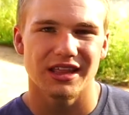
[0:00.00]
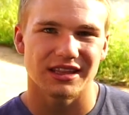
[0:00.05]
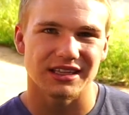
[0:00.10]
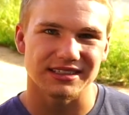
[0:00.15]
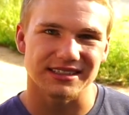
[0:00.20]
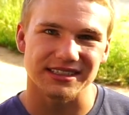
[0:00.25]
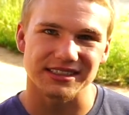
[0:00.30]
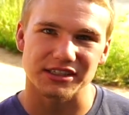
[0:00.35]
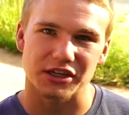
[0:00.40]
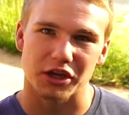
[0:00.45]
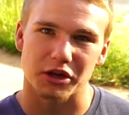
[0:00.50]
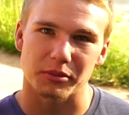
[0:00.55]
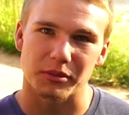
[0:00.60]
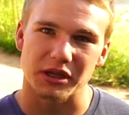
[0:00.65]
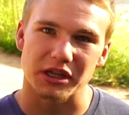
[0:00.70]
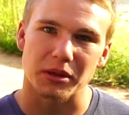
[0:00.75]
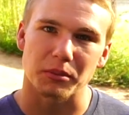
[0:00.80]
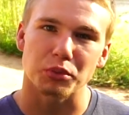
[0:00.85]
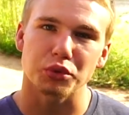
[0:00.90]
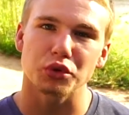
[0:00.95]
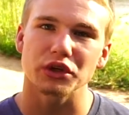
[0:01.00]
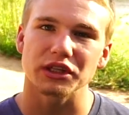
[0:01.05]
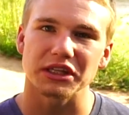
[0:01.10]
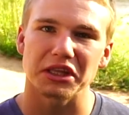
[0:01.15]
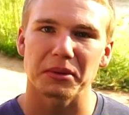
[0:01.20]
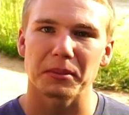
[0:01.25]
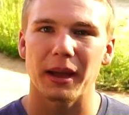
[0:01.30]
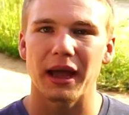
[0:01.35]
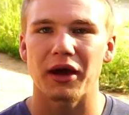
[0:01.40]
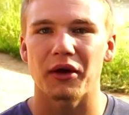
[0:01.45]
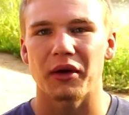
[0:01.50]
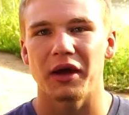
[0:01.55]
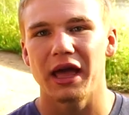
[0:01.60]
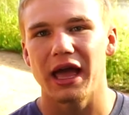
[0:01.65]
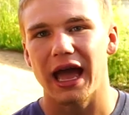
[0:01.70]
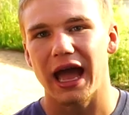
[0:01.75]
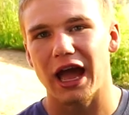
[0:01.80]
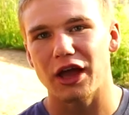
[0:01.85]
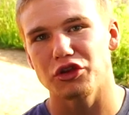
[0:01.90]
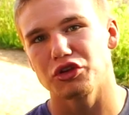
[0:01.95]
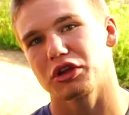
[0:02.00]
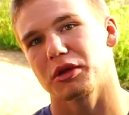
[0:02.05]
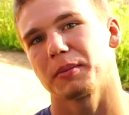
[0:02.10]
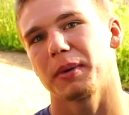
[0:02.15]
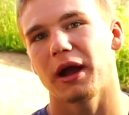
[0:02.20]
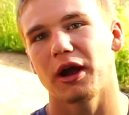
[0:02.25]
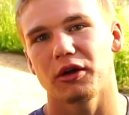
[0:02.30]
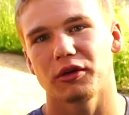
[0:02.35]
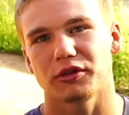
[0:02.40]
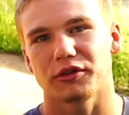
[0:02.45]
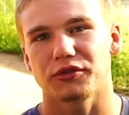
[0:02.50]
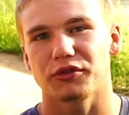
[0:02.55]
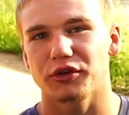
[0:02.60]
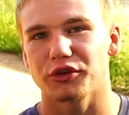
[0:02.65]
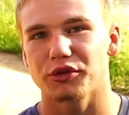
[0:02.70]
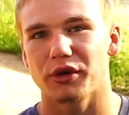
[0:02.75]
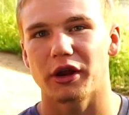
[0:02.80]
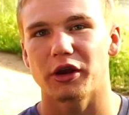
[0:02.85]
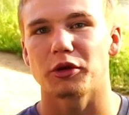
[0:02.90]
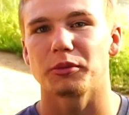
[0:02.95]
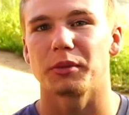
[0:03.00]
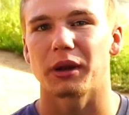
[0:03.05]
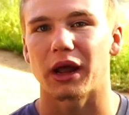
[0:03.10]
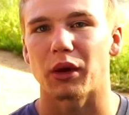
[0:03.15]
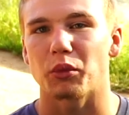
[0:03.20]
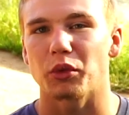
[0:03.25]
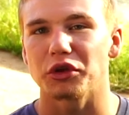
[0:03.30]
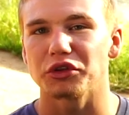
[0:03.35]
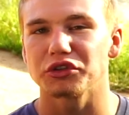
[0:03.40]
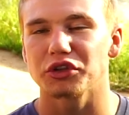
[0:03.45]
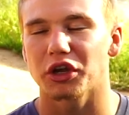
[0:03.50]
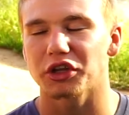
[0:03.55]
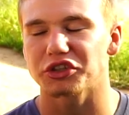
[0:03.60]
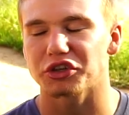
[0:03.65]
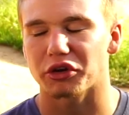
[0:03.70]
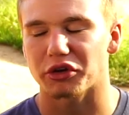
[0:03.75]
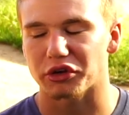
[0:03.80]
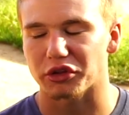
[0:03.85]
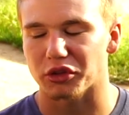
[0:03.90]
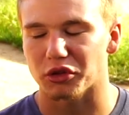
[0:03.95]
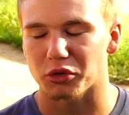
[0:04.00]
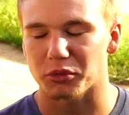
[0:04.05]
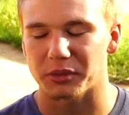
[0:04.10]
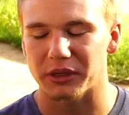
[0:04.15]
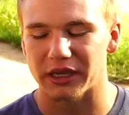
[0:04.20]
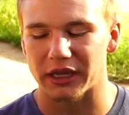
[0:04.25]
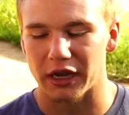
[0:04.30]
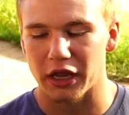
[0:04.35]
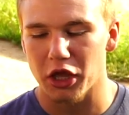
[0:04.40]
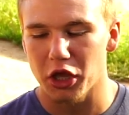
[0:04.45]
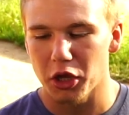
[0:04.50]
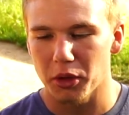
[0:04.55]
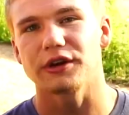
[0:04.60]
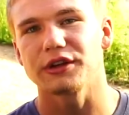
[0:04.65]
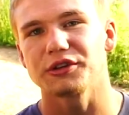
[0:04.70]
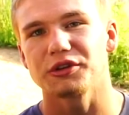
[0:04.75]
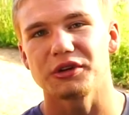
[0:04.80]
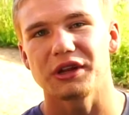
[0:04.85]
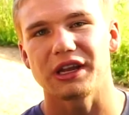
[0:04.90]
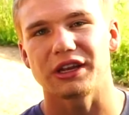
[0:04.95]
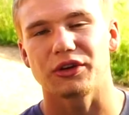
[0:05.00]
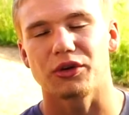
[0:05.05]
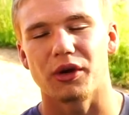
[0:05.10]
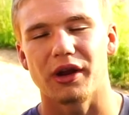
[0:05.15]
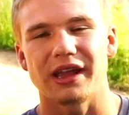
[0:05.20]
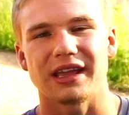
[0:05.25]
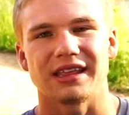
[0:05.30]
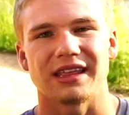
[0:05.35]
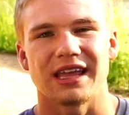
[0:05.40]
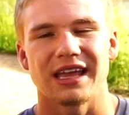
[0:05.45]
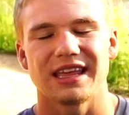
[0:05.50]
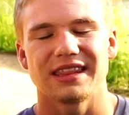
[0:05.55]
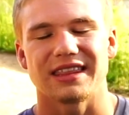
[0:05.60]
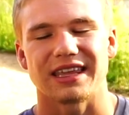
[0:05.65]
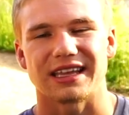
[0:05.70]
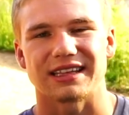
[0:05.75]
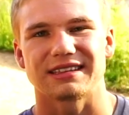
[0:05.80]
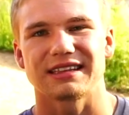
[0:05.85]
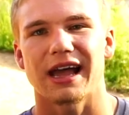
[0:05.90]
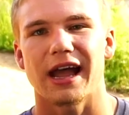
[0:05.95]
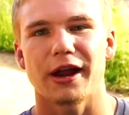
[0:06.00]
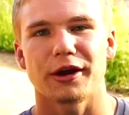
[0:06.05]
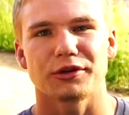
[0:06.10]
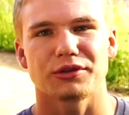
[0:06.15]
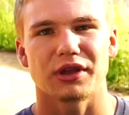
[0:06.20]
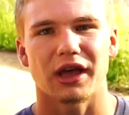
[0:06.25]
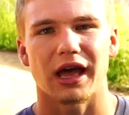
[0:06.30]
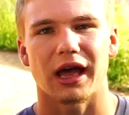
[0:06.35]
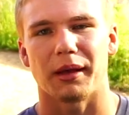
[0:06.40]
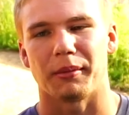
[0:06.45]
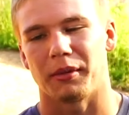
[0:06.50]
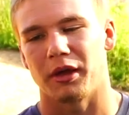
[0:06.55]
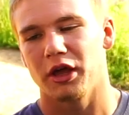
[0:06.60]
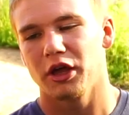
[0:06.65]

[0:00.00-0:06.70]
This isn't going to be completely about how you can power the refrigerator, but I will touch on it a little bit. The freezer did great the entire time.